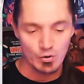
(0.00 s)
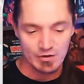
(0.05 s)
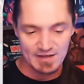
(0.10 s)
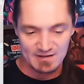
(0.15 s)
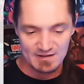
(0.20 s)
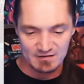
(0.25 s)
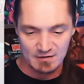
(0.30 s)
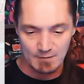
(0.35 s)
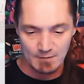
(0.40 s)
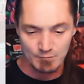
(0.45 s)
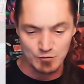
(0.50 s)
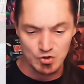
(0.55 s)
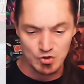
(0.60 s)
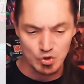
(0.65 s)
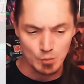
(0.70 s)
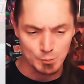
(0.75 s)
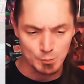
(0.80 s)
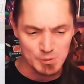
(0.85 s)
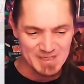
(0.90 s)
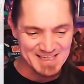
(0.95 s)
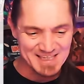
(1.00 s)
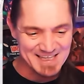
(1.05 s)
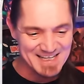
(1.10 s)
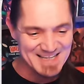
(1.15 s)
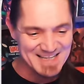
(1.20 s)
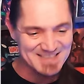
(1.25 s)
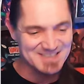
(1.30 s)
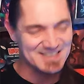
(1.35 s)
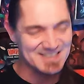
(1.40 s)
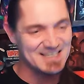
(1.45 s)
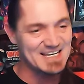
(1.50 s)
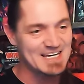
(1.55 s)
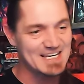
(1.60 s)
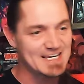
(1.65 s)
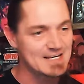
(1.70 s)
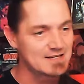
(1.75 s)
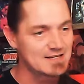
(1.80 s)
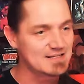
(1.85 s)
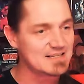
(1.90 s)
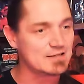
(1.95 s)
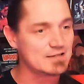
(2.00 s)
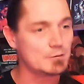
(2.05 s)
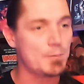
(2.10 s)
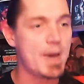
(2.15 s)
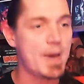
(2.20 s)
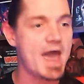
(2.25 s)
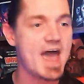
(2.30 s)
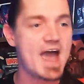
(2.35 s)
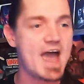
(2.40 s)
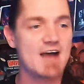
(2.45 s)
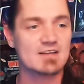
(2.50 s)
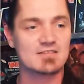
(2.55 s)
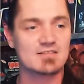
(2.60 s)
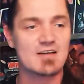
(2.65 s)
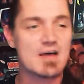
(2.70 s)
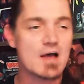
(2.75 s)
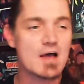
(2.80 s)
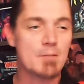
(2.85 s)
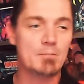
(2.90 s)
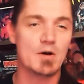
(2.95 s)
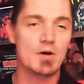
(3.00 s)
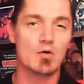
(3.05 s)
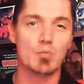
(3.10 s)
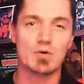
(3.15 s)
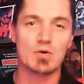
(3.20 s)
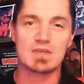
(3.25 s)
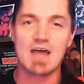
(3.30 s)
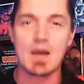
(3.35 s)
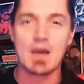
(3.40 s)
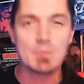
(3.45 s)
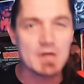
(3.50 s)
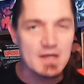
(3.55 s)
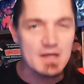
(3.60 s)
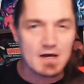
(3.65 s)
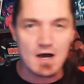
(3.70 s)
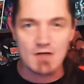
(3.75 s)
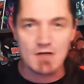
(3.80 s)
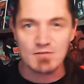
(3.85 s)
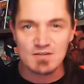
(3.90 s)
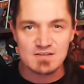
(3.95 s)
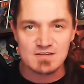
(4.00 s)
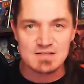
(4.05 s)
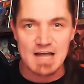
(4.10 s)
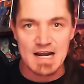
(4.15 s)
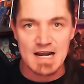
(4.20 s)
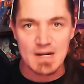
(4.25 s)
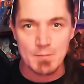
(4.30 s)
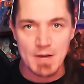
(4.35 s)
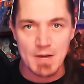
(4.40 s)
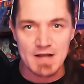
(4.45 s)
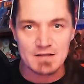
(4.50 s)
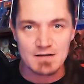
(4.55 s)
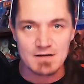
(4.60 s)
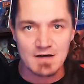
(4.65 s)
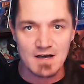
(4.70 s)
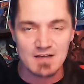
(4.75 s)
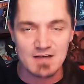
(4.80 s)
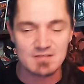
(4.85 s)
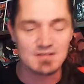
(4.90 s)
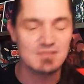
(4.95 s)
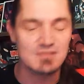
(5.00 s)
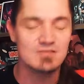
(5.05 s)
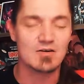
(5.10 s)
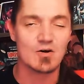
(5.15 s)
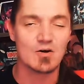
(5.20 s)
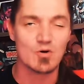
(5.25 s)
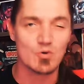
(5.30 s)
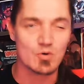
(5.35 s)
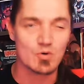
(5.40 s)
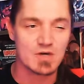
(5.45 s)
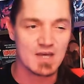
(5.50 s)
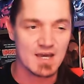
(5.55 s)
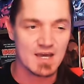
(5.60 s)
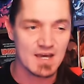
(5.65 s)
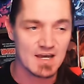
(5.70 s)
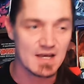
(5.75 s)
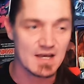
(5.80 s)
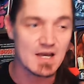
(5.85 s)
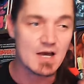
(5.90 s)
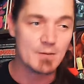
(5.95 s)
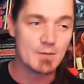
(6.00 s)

get some duplicates in these packs, but with how many covers Dynamite does, it's okay.